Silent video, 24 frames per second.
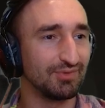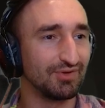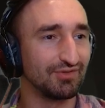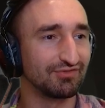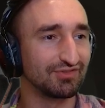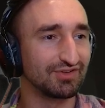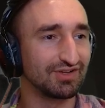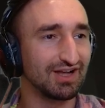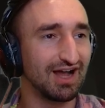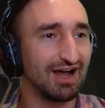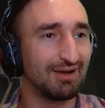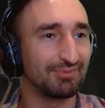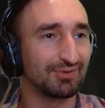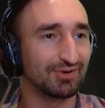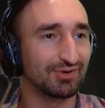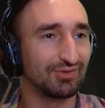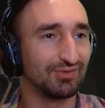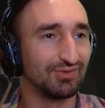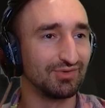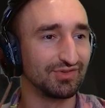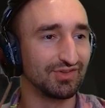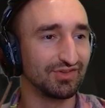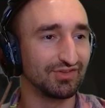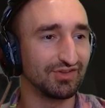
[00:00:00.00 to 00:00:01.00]
of copper
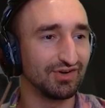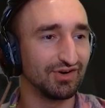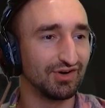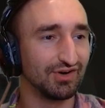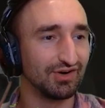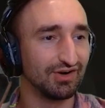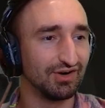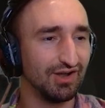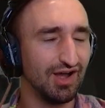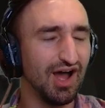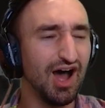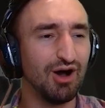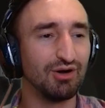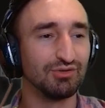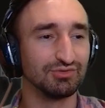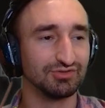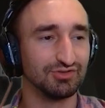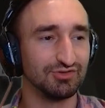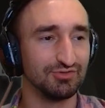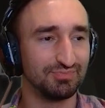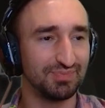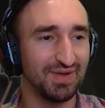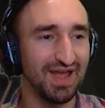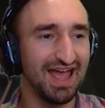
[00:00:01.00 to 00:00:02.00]
coins, isn't it? Oh,
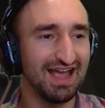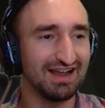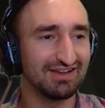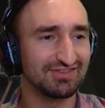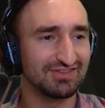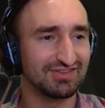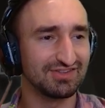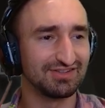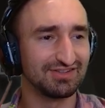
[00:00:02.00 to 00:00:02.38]
loot bags?